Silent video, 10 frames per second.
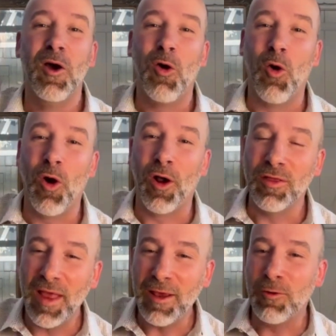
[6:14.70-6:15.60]
or
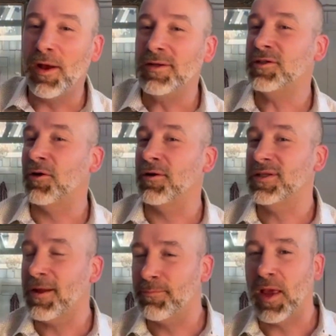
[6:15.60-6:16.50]
linguists or
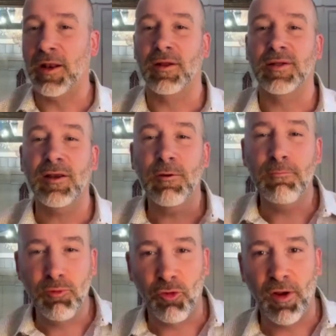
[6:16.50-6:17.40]
subtitlers, how do you
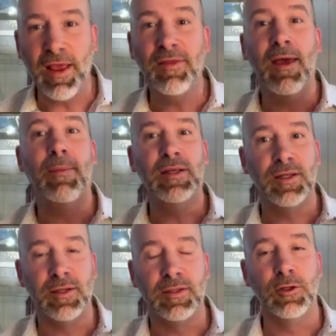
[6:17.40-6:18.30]
bring them into
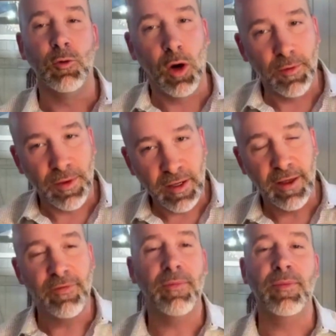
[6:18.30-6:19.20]
this new world and
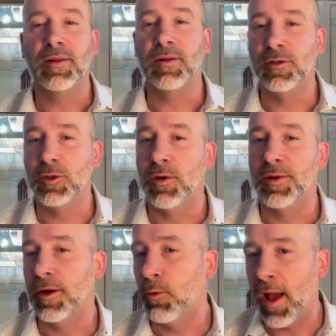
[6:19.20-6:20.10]
give them these new tools
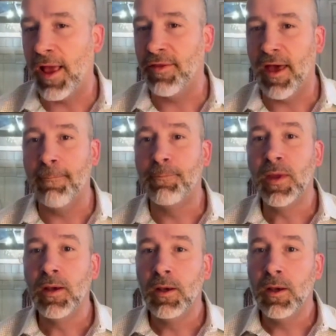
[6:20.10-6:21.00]
in a way that
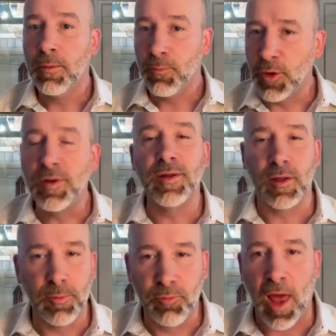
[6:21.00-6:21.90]
produces a
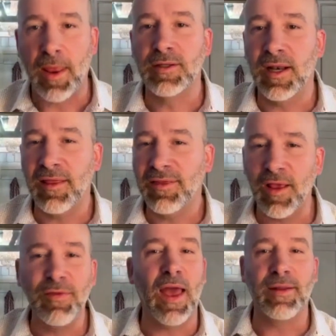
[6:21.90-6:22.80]
good product? And I
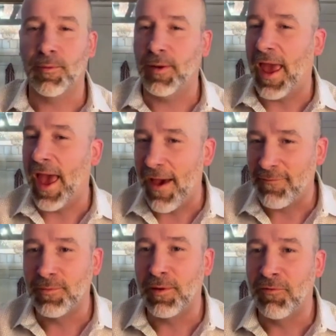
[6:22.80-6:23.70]
think that's where we have
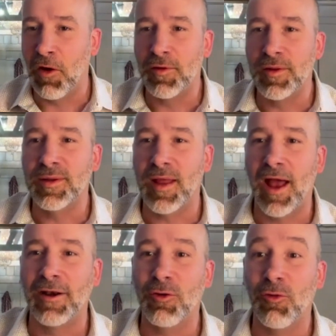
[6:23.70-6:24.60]
to be focused
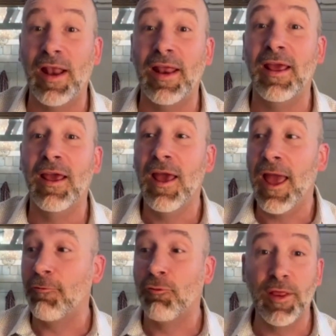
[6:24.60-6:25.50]
on creating
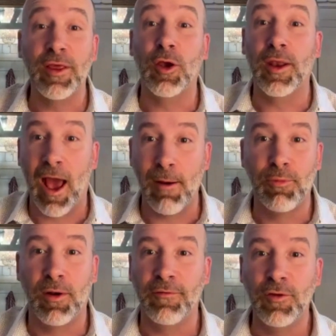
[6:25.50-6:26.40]
a really good
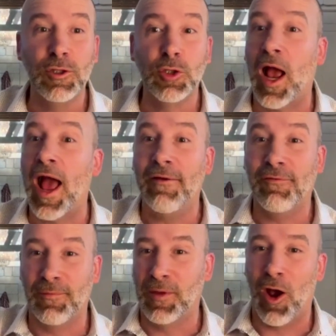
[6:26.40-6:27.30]
output. If you drive
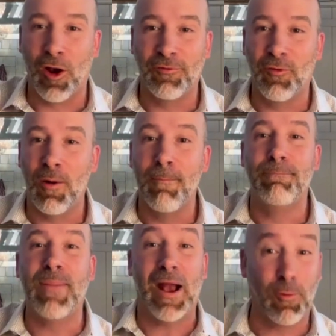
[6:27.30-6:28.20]
from the art form
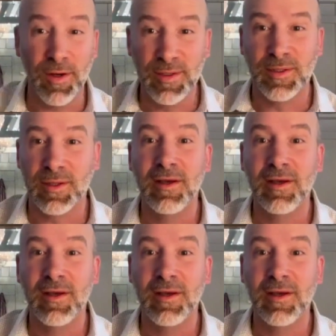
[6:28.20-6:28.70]
backwards,